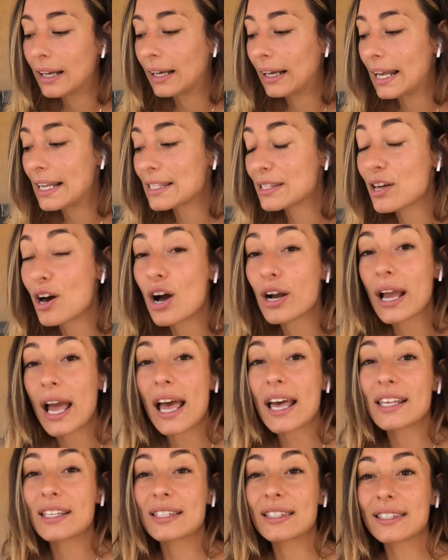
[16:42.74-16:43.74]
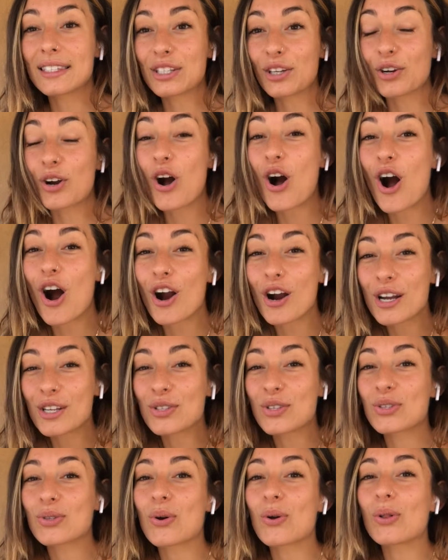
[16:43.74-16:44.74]
As long as your heart and
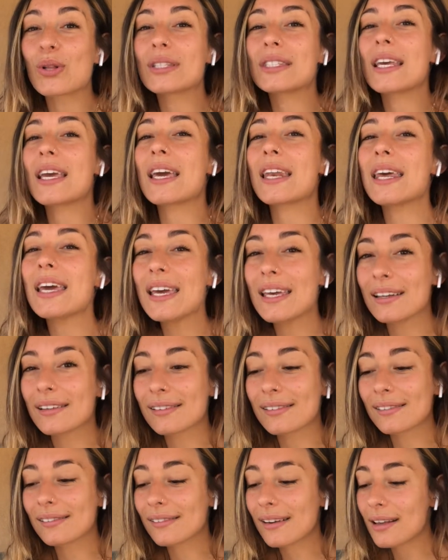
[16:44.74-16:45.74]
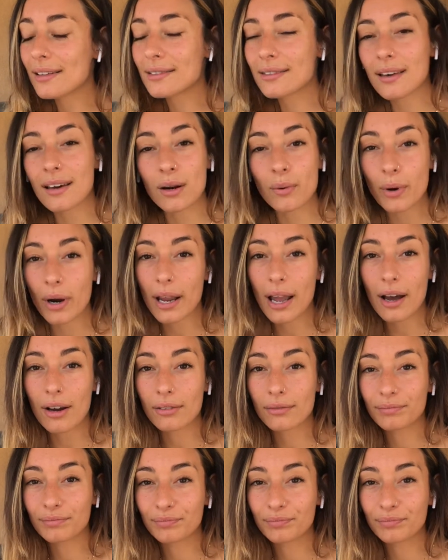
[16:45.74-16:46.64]
soul is in it, it's going to work out.